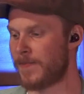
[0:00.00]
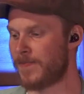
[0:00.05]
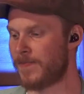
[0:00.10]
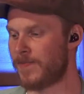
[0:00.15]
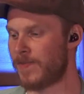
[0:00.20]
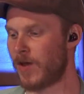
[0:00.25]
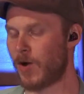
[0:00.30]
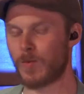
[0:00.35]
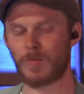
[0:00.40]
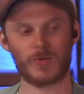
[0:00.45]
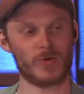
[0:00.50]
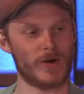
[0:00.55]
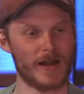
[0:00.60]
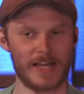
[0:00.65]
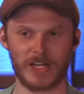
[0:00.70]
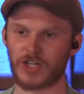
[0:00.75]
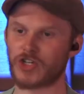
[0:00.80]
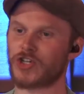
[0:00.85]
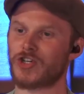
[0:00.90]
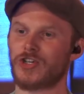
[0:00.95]
No
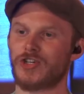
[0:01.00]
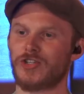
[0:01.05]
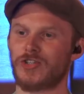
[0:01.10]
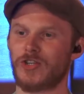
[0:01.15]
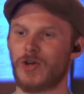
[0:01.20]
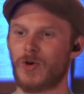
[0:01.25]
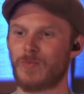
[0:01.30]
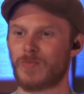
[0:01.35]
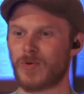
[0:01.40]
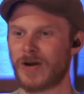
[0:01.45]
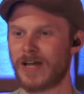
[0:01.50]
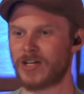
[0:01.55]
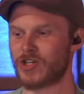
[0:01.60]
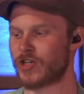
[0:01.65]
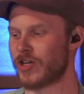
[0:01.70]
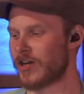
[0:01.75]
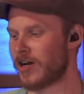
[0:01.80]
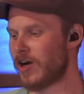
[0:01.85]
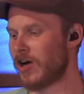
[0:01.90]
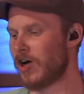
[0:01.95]

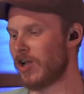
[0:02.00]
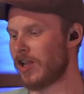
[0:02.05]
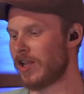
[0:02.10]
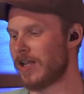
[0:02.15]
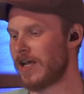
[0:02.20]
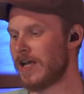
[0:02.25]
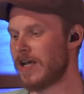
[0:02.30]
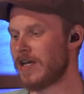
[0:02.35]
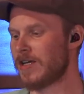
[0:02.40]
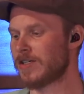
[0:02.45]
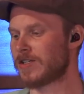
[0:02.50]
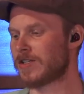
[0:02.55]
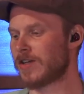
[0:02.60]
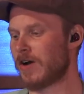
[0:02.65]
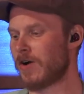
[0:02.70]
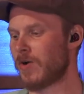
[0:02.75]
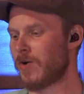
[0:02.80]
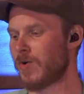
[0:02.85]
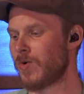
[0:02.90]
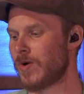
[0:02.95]
pressure at all.
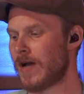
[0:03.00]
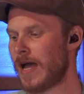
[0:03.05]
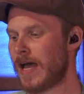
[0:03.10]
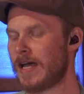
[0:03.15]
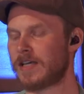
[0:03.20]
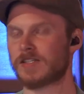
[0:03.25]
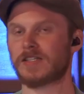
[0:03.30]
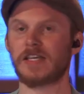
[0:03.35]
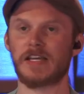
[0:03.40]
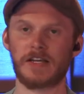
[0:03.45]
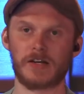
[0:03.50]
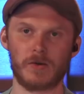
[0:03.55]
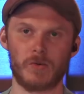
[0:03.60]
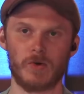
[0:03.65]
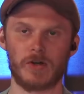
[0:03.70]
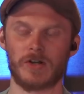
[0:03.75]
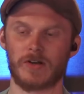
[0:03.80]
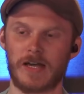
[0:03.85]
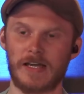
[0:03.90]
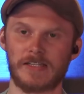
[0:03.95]
So
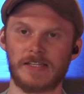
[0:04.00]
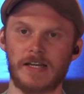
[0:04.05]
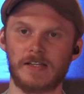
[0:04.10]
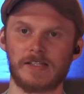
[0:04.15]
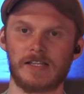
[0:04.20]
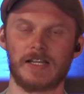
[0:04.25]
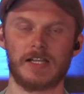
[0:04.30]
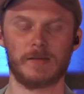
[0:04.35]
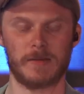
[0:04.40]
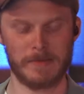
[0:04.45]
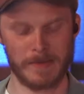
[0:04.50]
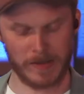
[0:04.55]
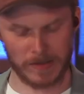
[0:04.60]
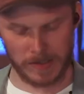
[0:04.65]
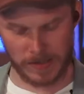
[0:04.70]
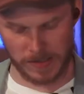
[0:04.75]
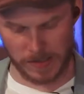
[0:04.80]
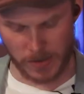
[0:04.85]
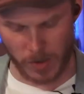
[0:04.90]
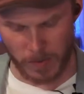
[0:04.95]
Cedarwood. Okay, tell us a little bit about
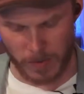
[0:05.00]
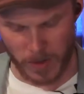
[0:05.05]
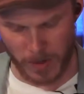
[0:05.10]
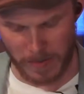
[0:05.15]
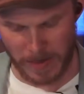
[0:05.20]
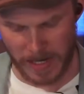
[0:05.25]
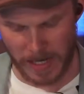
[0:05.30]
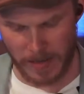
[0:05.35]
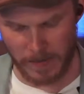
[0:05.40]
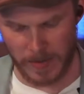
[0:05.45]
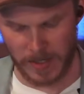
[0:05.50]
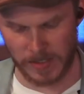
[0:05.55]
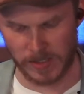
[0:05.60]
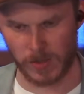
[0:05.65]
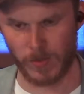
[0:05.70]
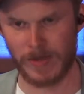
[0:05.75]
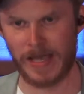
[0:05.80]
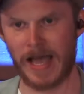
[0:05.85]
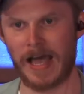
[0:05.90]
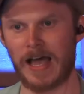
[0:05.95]
this upcoming EP.
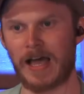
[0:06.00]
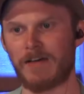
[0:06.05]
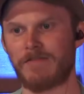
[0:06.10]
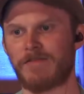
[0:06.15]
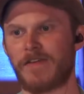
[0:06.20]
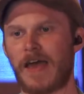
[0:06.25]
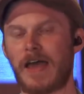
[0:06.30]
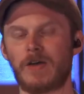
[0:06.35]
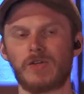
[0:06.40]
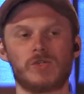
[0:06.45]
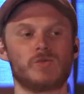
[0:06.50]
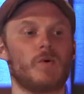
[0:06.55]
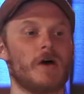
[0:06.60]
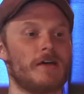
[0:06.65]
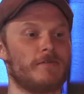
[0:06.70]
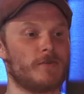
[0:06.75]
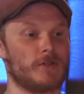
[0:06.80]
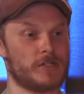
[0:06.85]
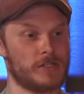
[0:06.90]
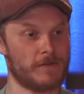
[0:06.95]
So we have
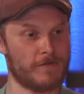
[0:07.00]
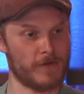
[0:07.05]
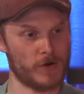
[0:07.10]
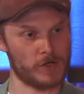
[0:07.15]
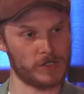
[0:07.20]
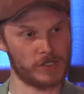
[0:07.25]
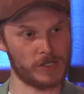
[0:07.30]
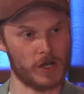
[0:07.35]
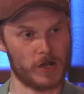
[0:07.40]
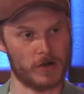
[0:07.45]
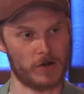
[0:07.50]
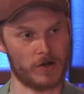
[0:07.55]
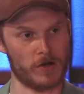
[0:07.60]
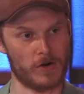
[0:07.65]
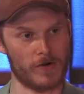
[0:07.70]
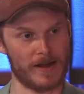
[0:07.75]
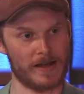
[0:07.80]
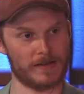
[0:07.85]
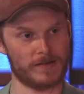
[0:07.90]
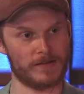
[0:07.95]
Housewife, which is the first song,
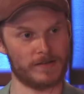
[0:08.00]
correct?